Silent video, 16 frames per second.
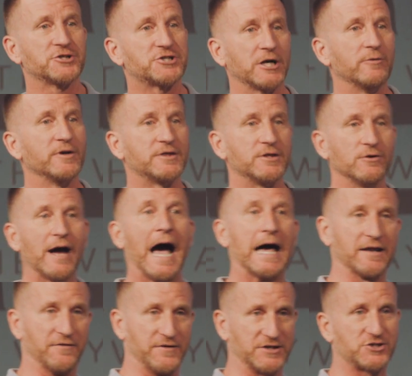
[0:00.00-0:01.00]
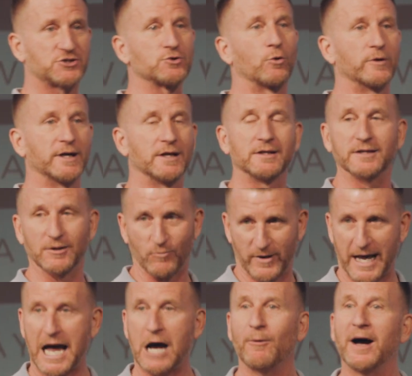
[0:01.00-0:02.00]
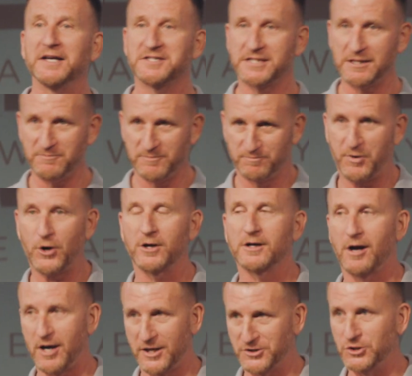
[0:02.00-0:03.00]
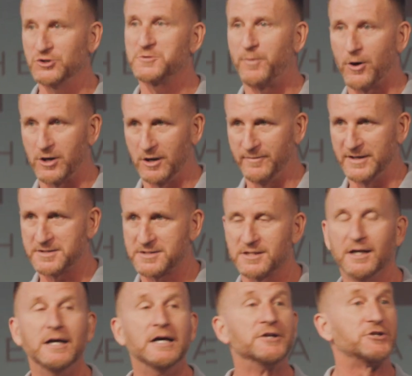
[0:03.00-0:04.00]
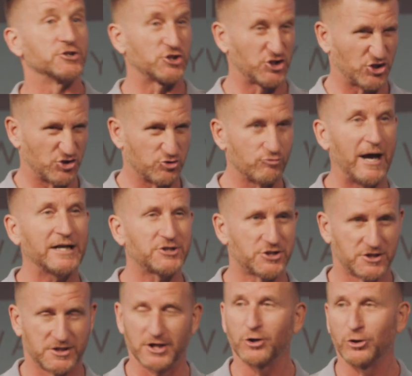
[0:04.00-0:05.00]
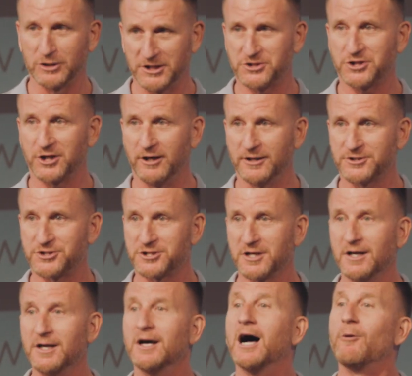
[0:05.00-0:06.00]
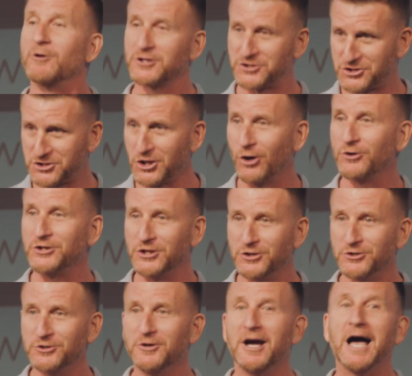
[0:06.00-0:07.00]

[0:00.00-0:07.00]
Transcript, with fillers: share with you out of this story that what how I see Bar God used Barnabas to stretch the early church. I want to show you